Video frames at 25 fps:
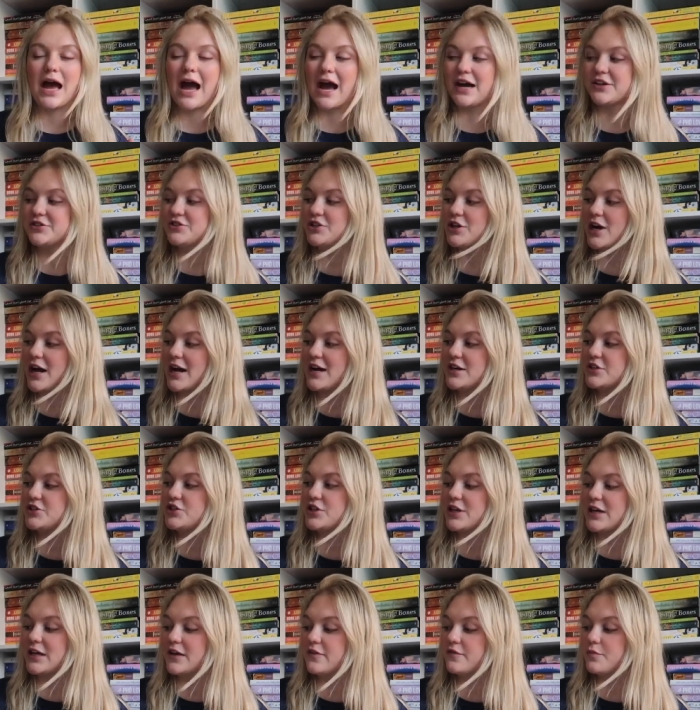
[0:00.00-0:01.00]
Act Your
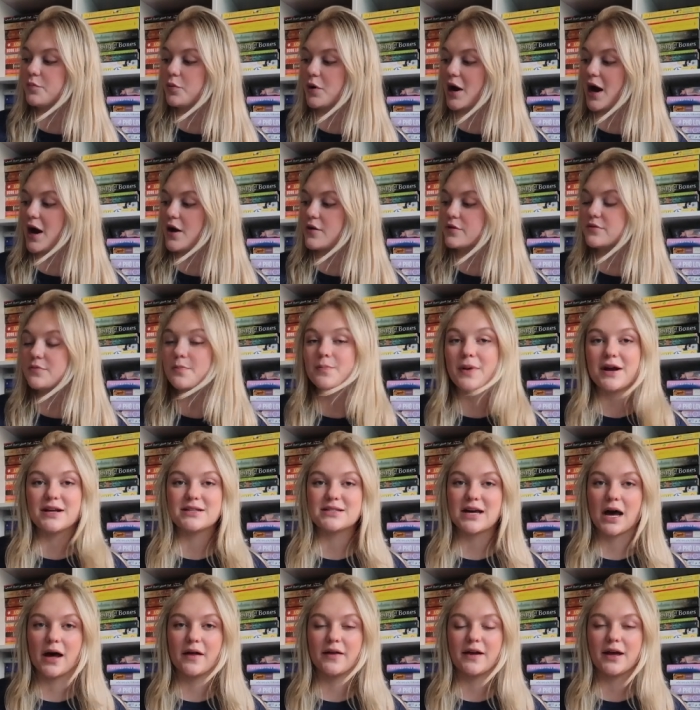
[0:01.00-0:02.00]
Age, Eve Brown by
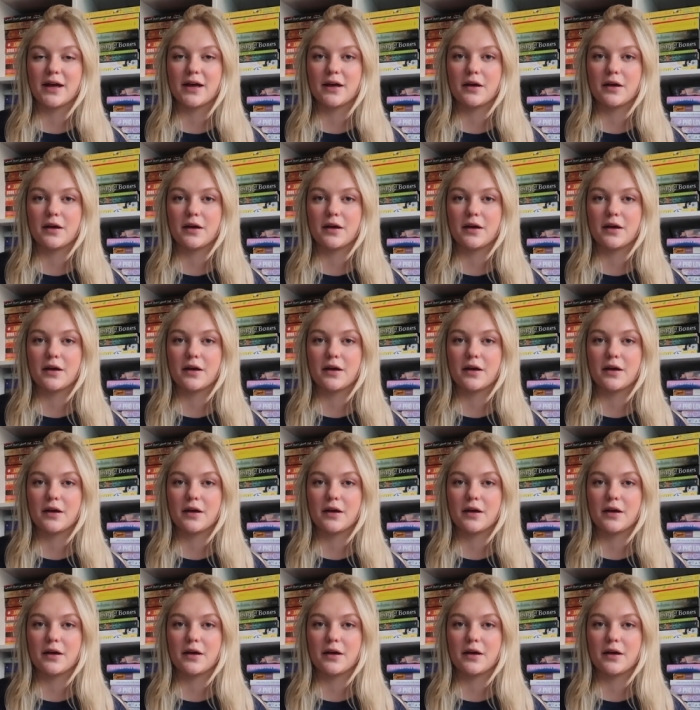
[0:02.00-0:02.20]
Talia